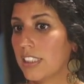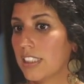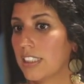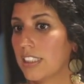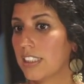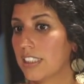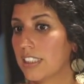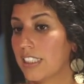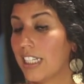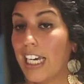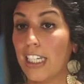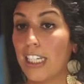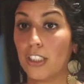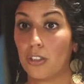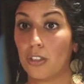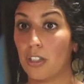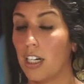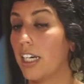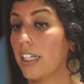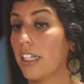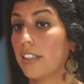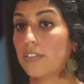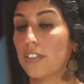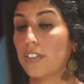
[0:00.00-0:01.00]
I
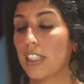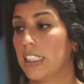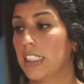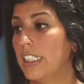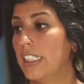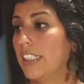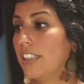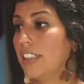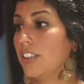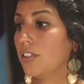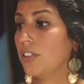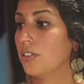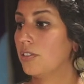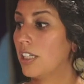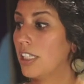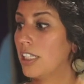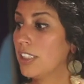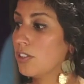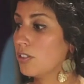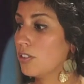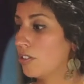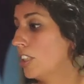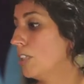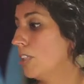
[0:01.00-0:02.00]
cry if I need to. I
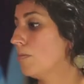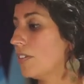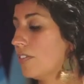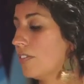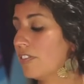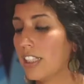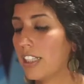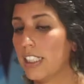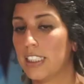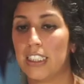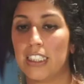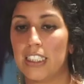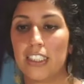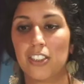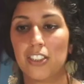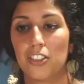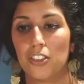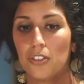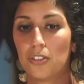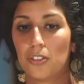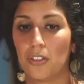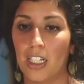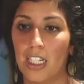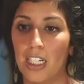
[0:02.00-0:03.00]
scream if I need
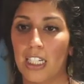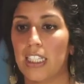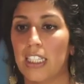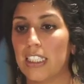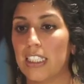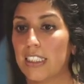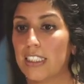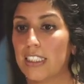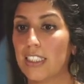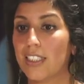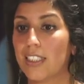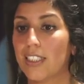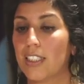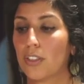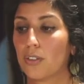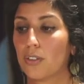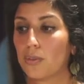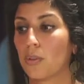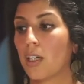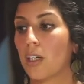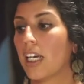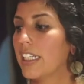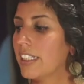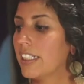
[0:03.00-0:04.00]
to. I
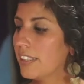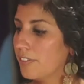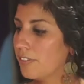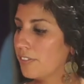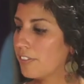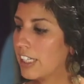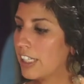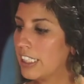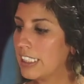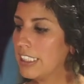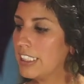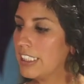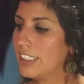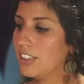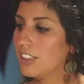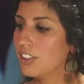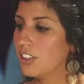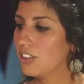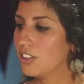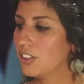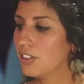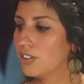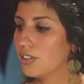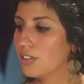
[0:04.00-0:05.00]
write if I need
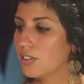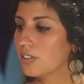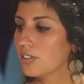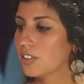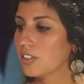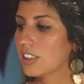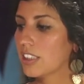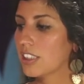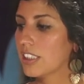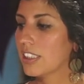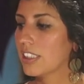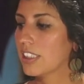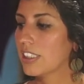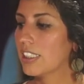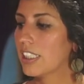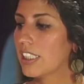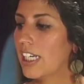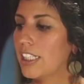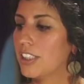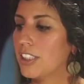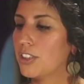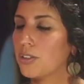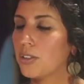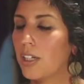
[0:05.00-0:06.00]
to.
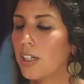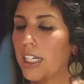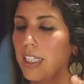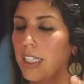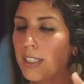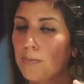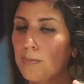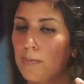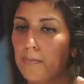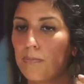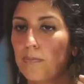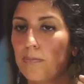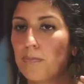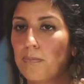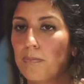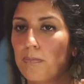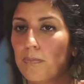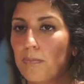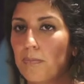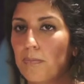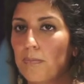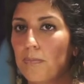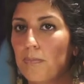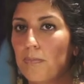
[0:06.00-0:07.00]
I try to
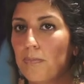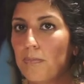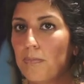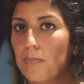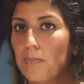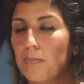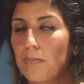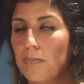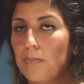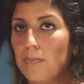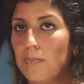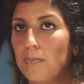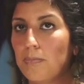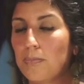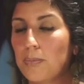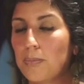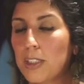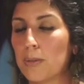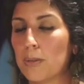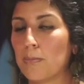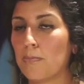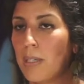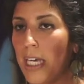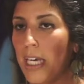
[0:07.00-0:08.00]

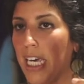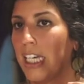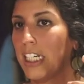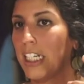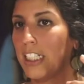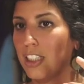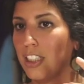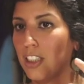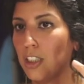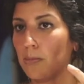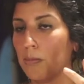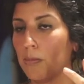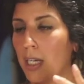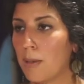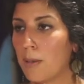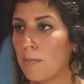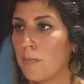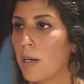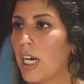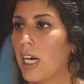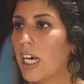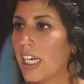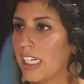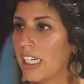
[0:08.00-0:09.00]
manage my
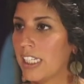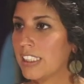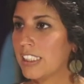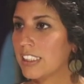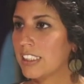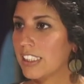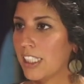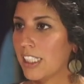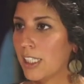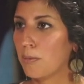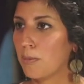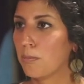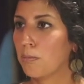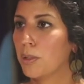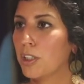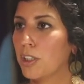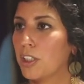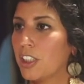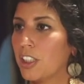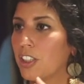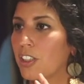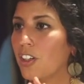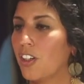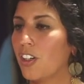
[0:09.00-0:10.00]
mind and put
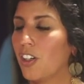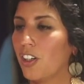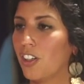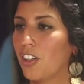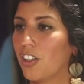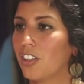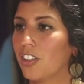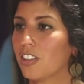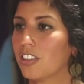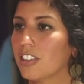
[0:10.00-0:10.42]
it all